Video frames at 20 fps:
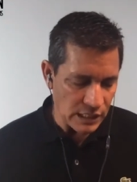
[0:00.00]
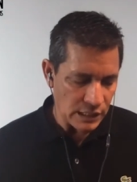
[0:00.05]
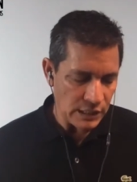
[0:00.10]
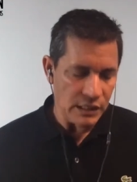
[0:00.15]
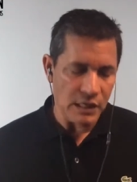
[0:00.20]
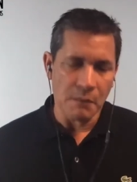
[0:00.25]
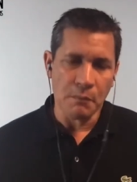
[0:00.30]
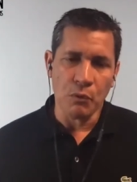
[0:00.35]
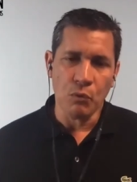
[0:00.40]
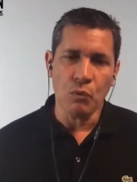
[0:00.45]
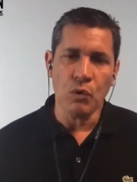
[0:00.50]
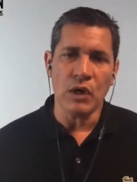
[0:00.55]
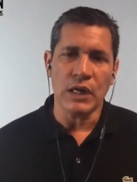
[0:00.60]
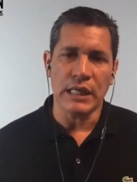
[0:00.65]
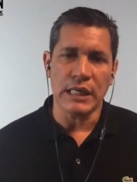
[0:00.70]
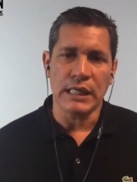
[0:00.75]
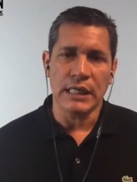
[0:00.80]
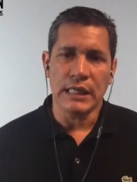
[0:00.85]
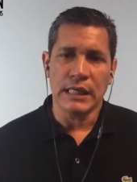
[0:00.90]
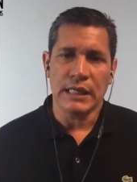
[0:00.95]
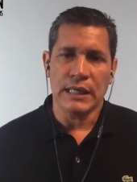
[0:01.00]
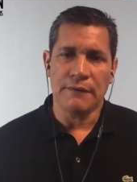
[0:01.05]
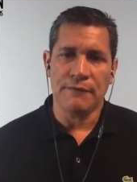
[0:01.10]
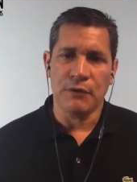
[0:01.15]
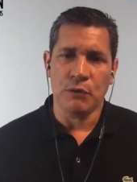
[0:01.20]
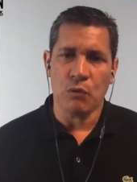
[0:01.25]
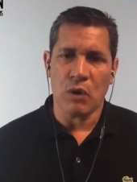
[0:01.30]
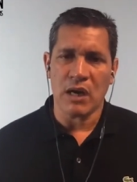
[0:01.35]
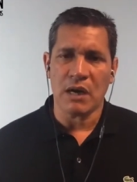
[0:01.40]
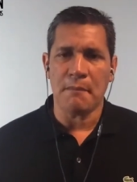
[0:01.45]
Number one, if
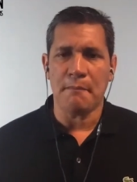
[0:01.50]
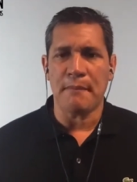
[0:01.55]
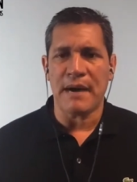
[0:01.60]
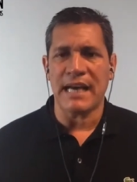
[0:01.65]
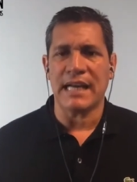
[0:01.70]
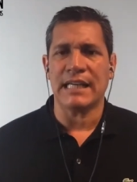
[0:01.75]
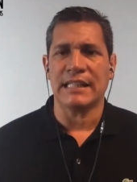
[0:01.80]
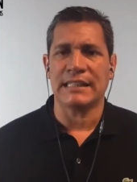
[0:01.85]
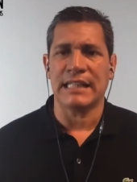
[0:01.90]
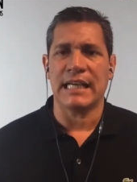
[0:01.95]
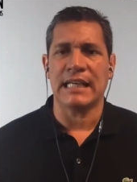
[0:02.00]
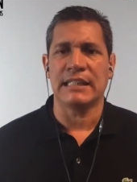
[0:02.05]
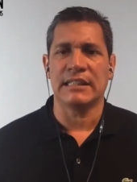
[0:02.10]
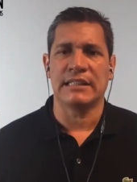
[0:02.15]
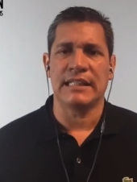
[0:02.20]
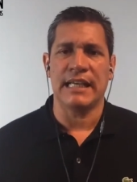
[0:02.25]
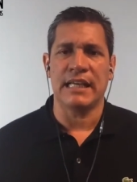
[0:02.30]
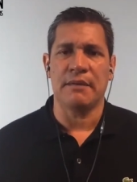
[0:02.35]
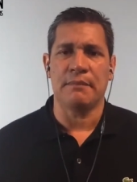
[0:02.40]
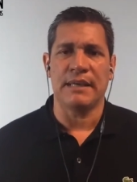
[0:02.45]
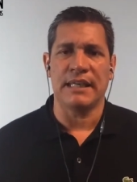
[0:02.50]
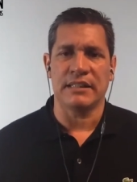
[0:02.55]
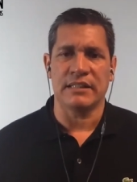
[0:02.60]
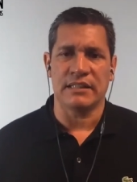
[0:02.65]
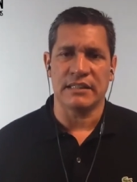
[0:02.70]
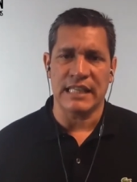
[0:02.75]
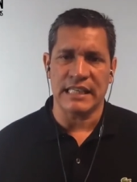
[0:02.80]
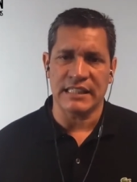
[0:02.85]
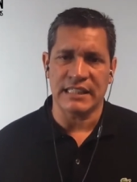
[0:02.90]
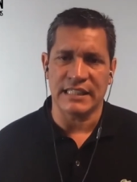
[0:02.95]
you want to monetize
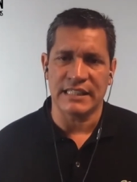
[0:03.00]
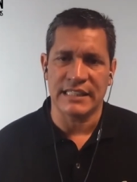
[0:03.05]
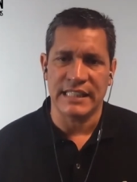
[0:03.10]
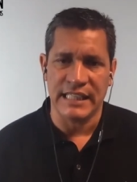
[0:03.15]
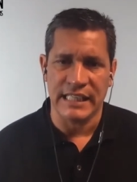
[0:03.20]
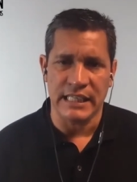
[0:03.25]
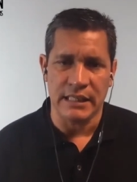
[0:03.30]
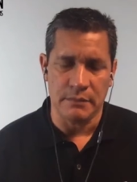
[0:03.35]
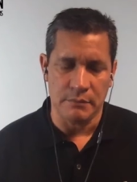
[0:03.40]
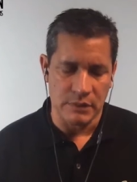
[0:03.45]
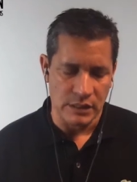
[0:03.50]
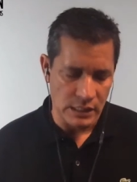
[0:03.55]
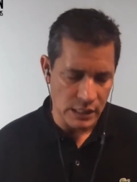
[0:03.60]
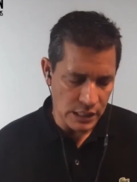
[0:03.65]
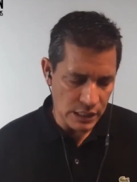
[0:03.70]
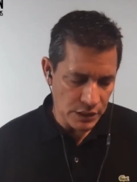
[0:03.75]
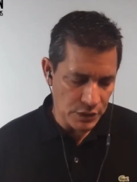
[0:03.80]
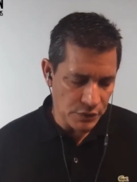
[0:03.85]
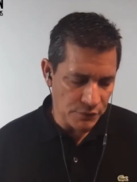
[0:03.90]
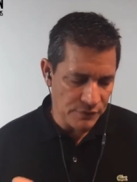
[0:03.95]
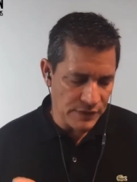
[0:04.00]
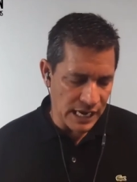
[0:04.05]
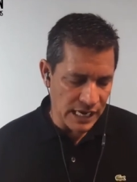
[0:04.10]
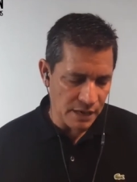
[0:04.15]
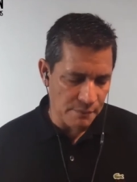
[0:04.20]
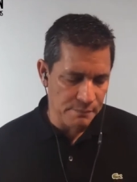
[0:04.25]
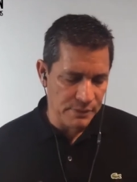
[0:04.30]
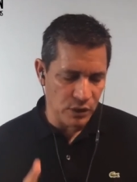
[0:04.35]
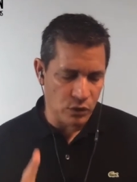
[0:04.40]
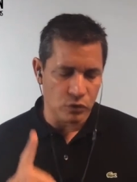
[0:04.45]
databases as a team, you've got
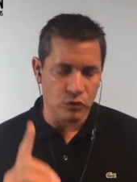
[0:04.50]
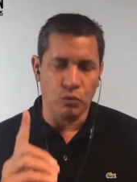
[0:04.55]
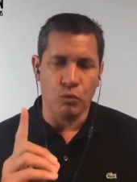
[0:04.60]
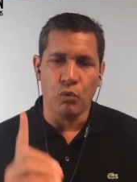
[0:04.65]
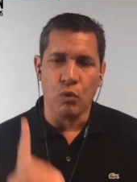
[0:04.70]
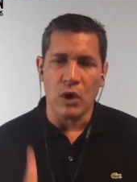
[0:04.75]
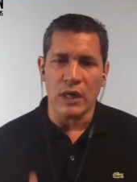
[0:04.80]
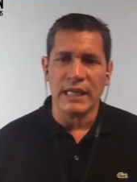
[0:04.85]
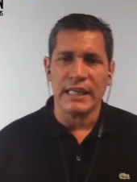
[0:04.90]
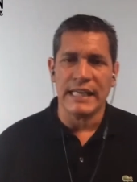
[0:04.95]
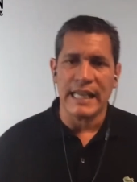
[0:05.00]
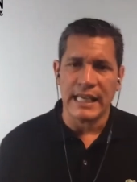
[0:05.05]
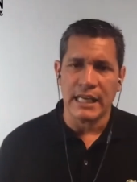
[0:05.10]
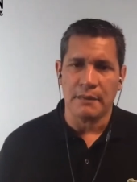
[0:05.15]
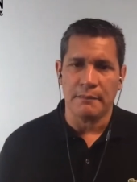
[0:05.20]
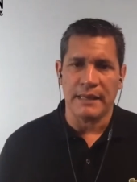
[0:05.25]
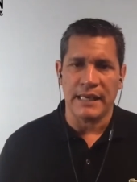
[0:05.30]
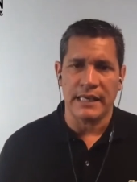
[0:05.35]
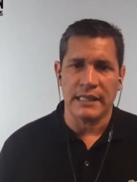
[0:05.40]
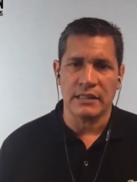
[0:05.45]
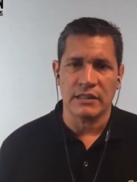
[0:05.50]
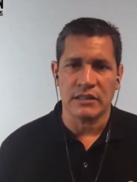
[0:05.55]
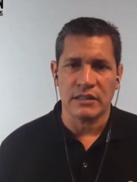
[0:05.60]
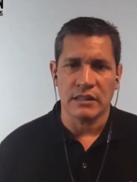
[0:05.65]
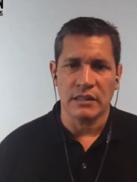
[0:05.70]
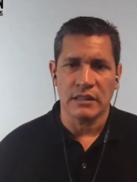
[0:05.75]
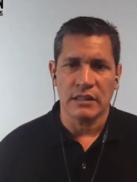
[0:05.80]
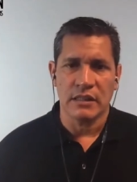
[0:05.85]
to build one database